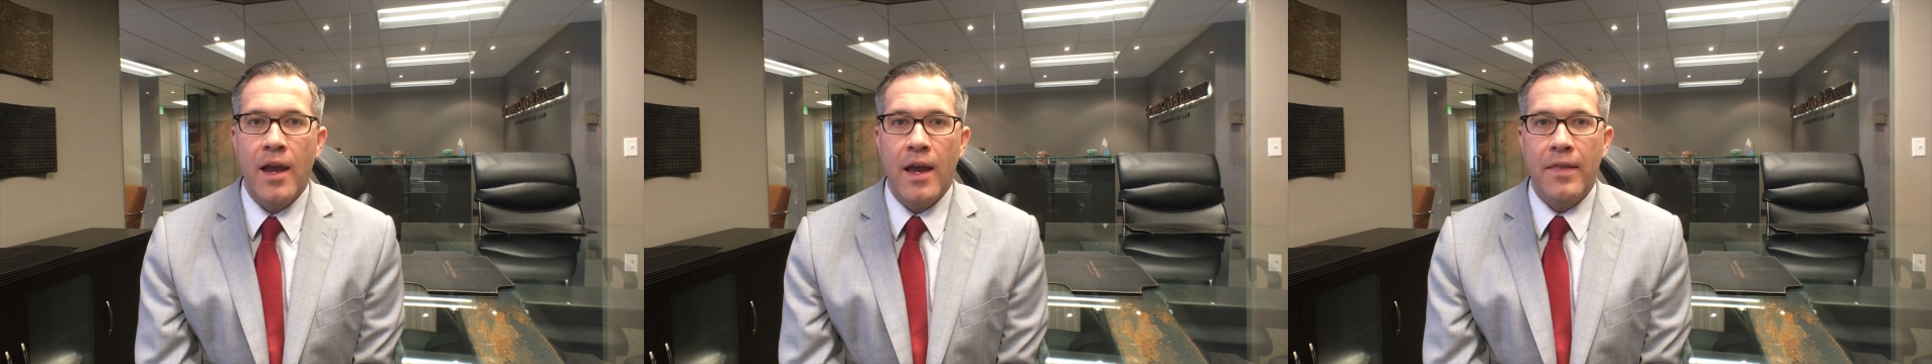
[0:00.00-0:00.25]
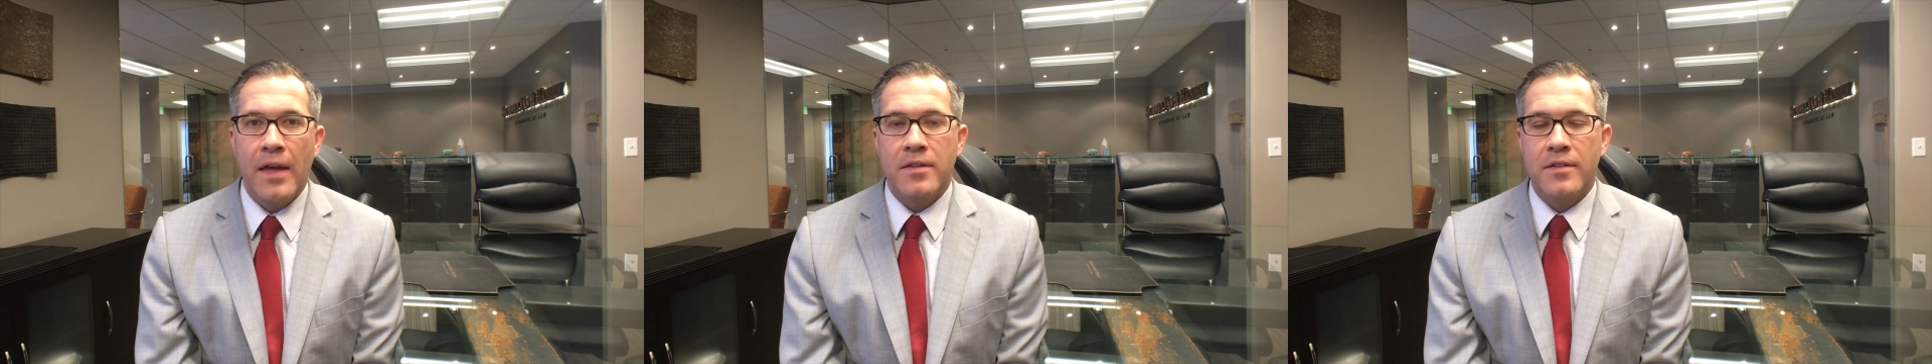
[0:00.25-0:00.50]

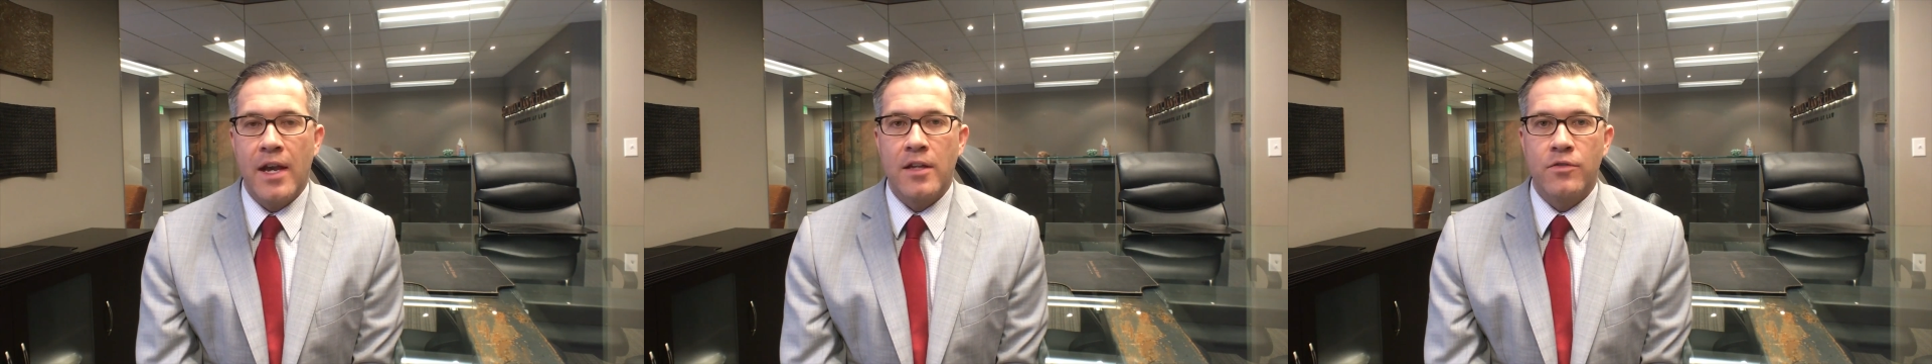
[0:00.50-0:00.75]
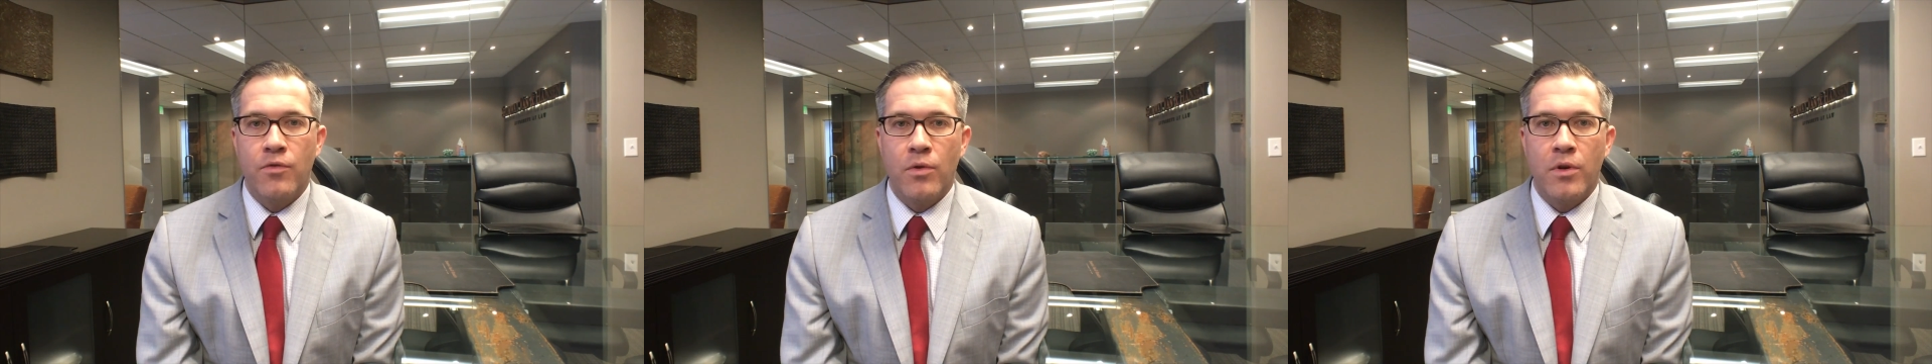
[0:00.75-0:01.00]
and that
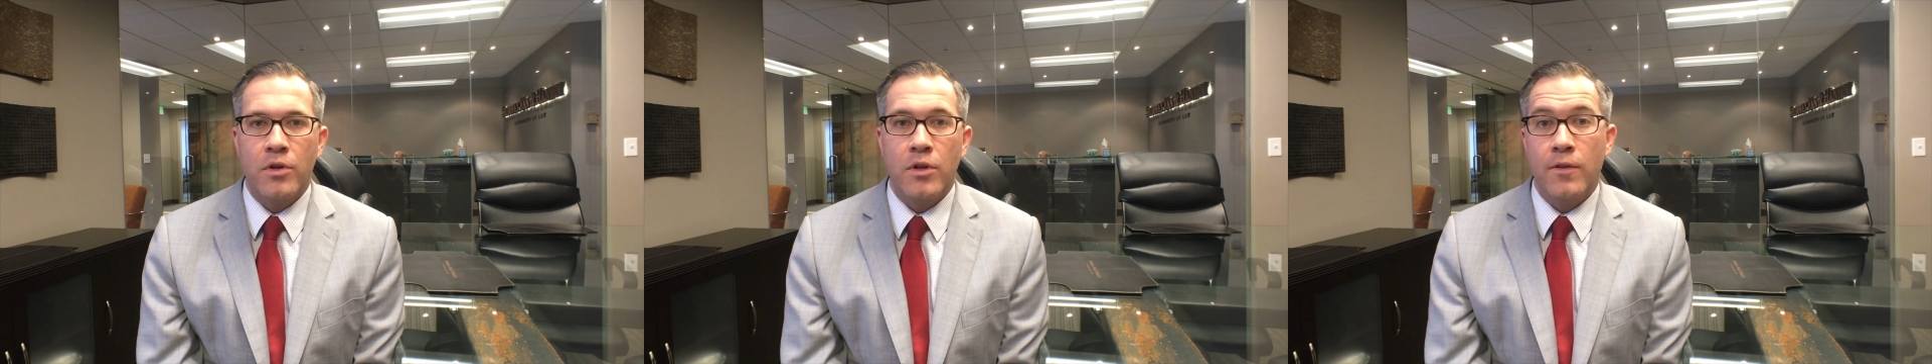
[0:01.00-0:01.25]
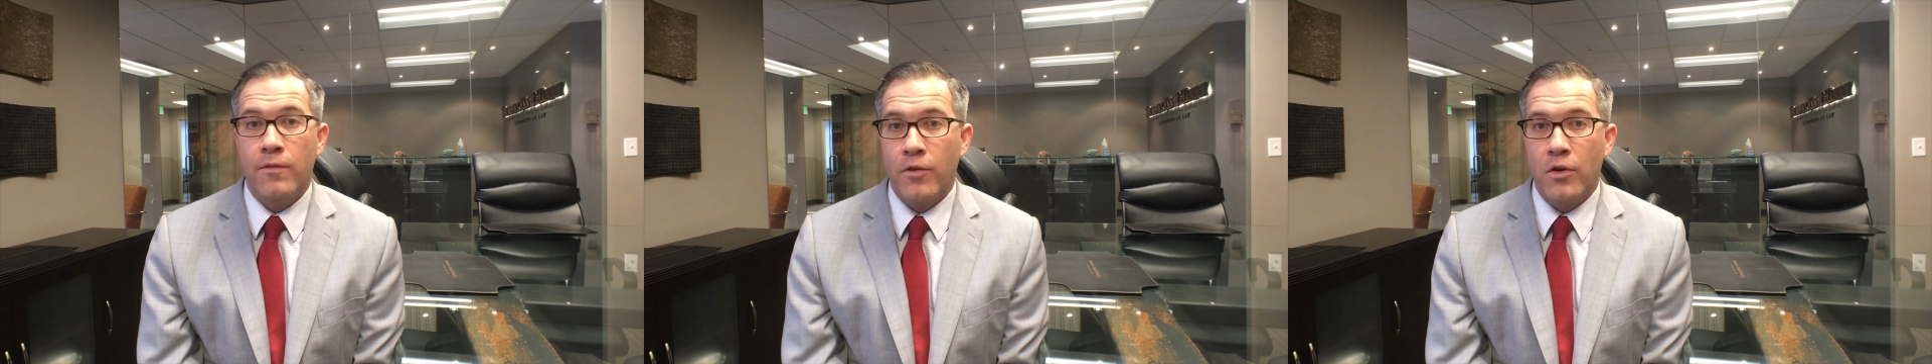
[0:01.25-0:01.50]
stands for
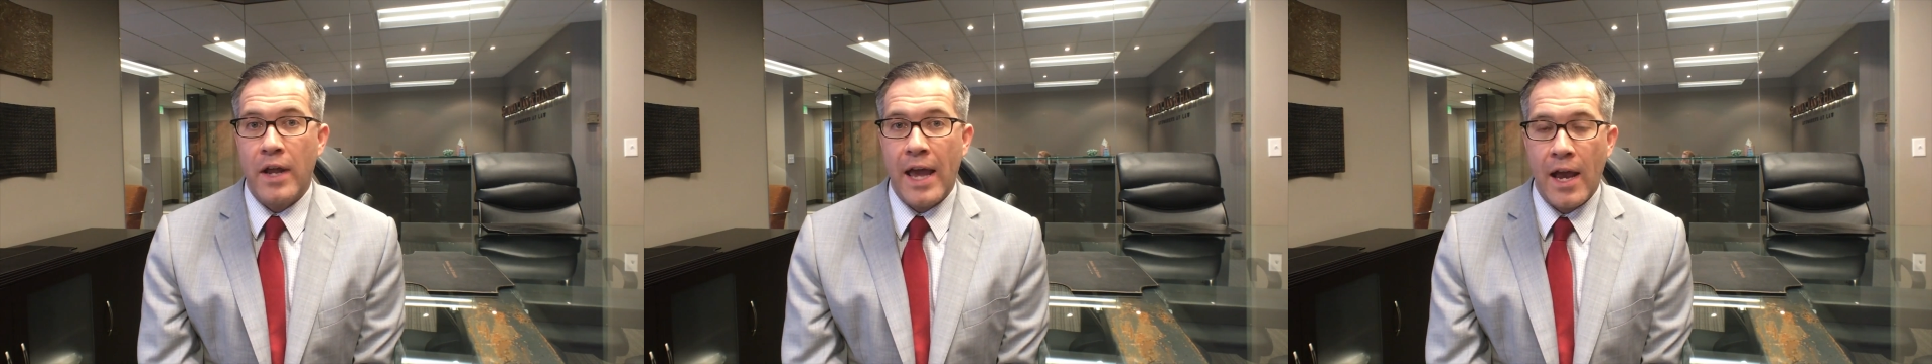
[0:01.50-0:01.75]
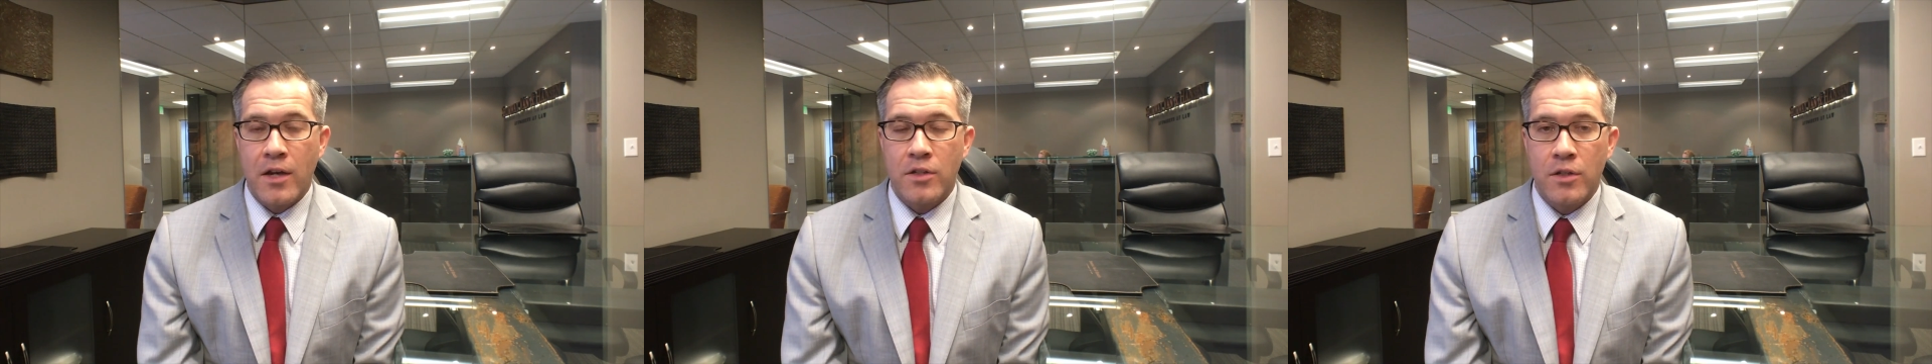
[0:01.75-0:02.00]
Deferred
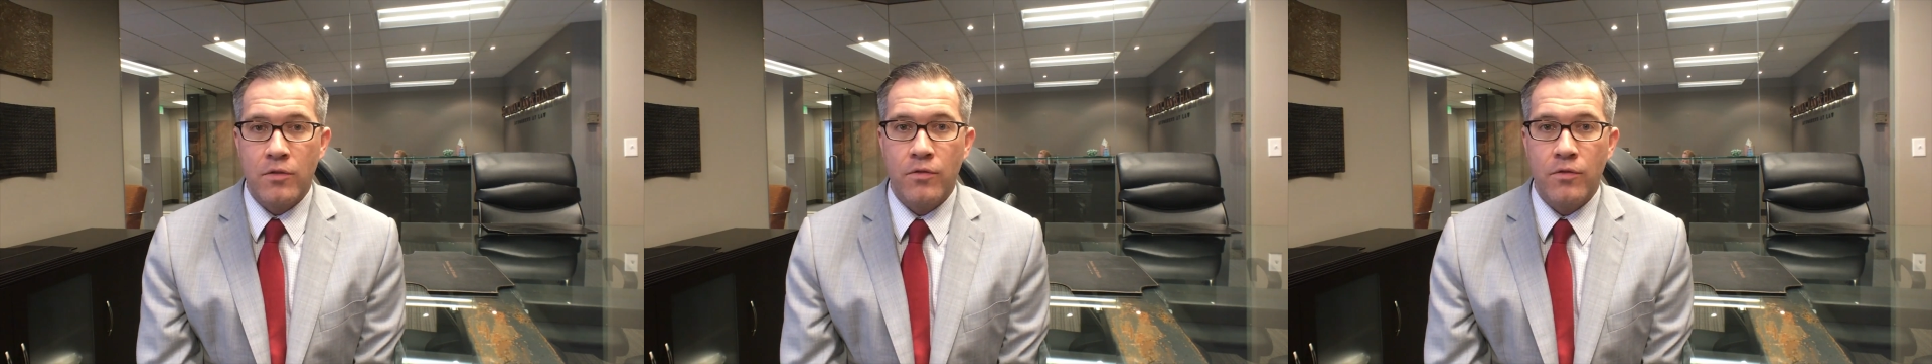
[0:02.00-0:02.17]
Action